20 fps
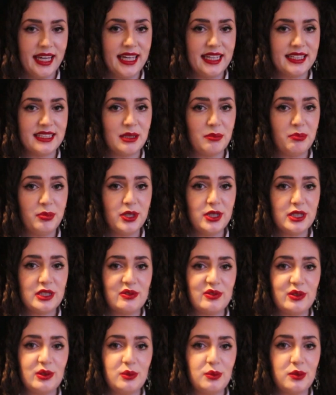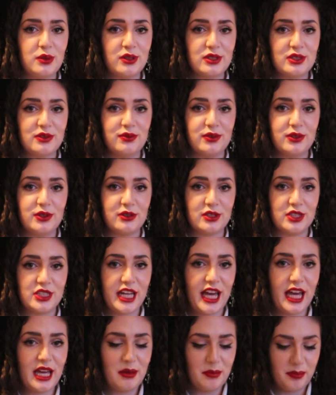It's a beautiful waterfall
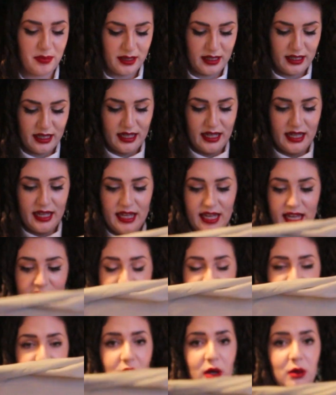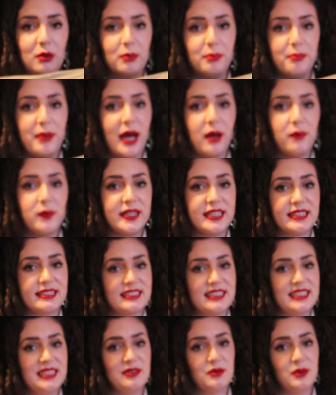shape. It's got batwing
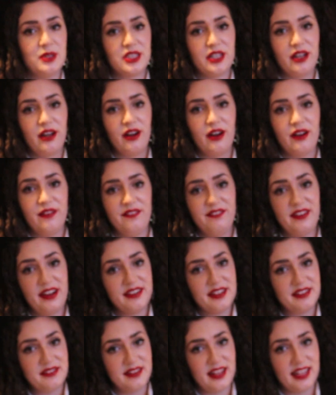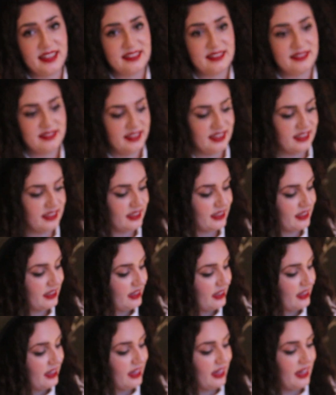sleeves which are very flattering,
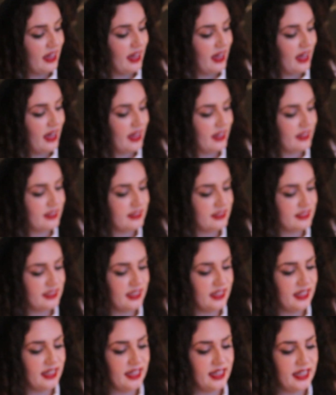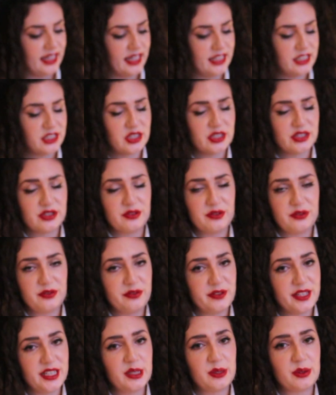and it just
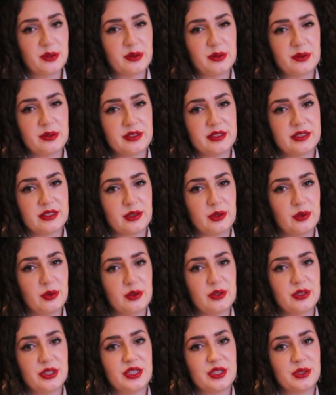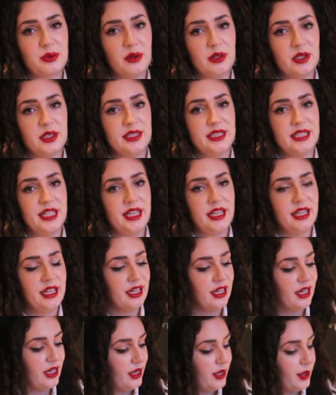feels gorgeous quality,
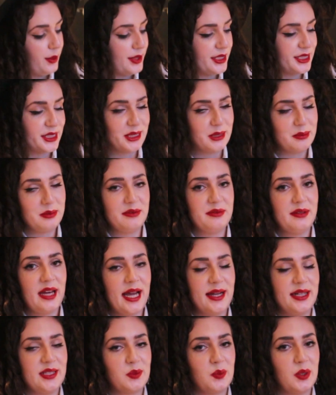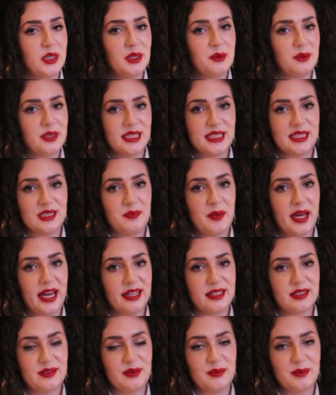which to be fair is what you would
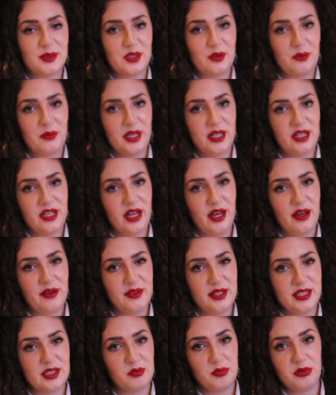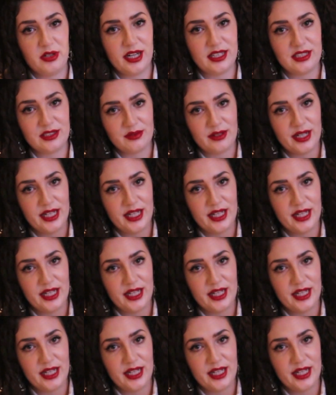expect from something of this price